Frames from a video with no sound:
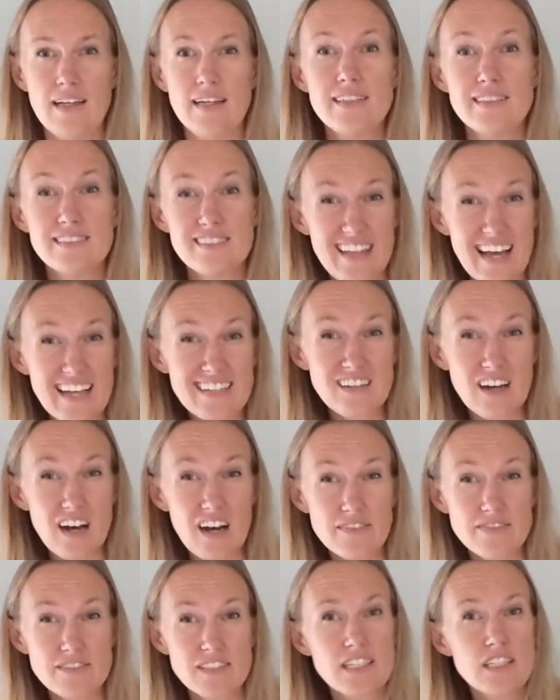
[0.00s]
So that's
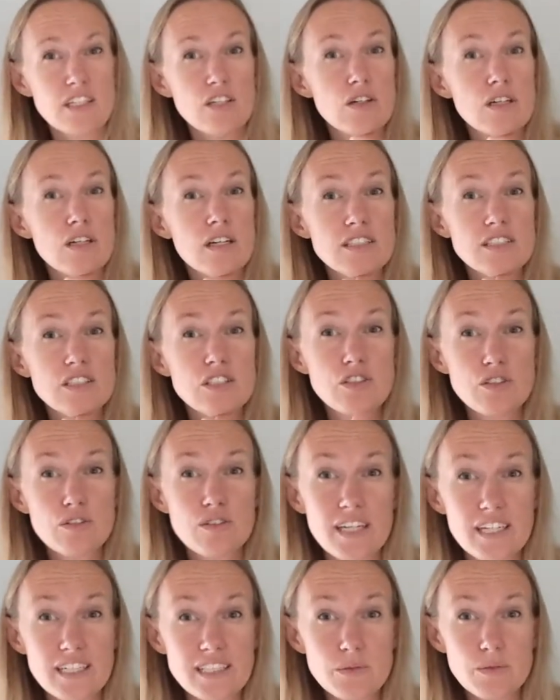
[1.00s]
often. You can also do
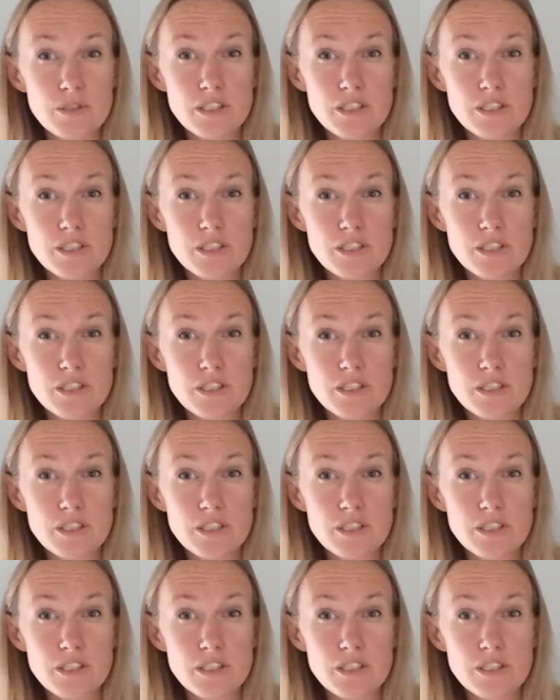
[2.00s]
this,